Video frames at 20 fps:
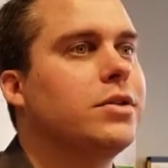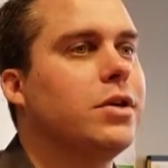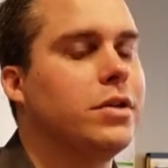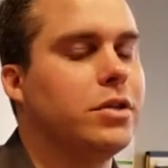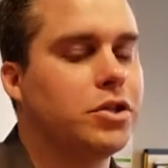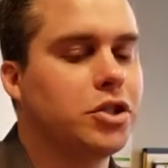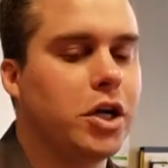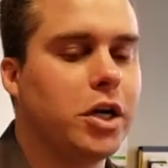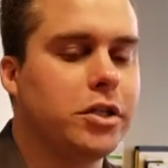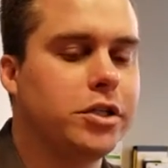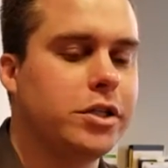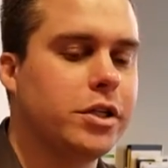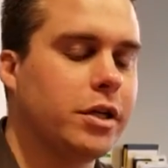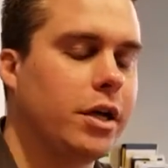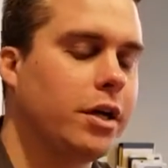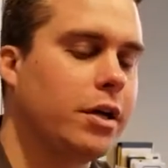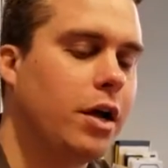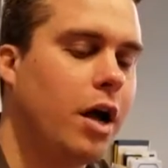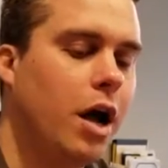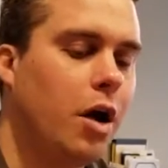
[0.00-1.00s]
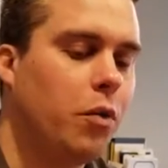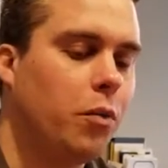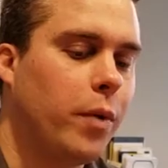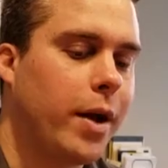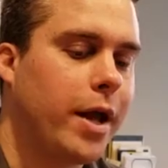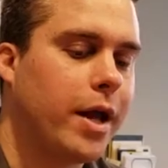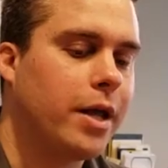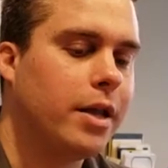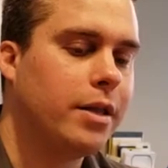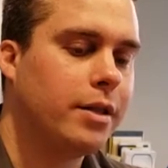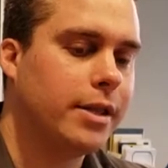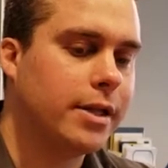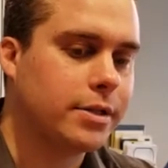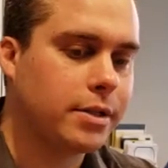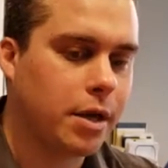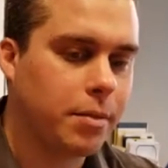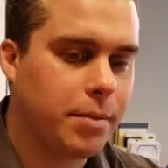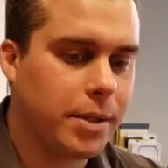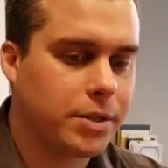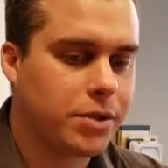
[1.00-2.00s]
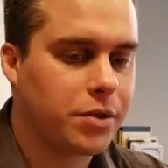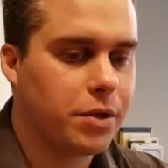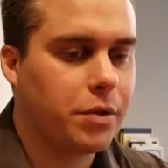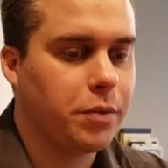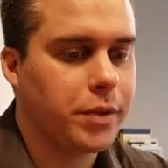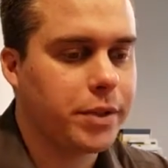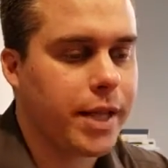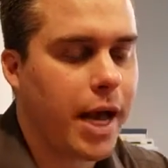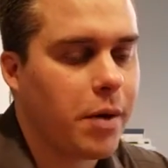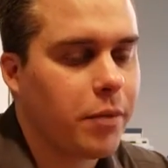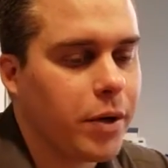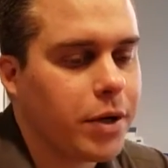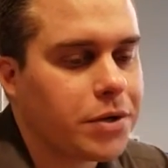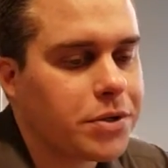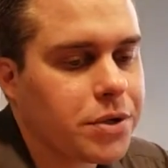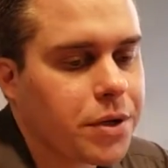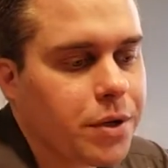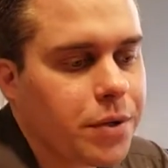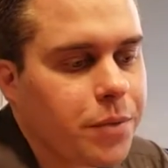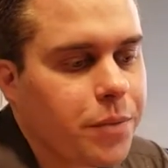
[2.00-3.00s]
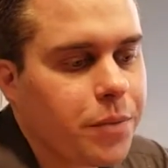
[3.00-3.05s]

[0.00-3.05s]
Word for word: So they're charging a, a rate that's commensurate with that risk.